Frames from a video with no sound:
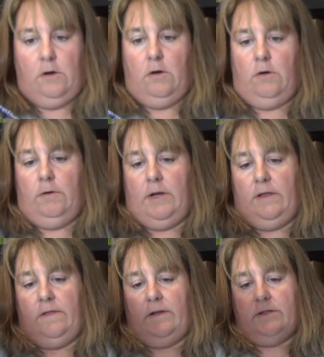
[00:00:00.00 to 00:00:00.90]
or
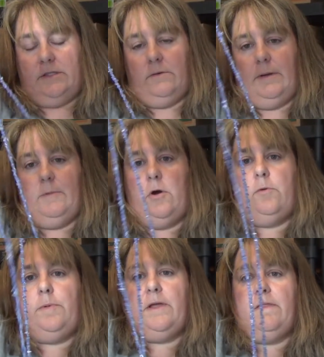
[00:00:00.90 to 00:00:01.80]
anything, so I'm
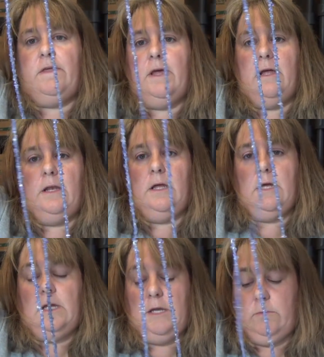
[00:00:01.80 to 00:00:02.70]
hoping that
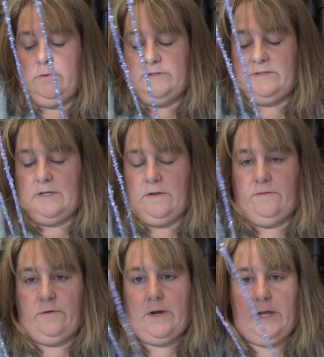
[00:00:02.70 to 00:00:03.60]
it will sell
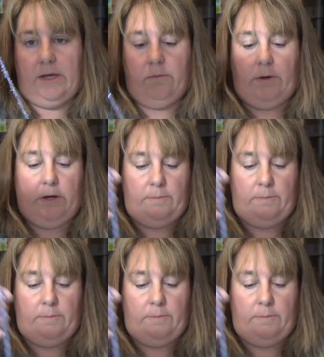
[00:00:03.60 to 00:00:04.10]
for anywhere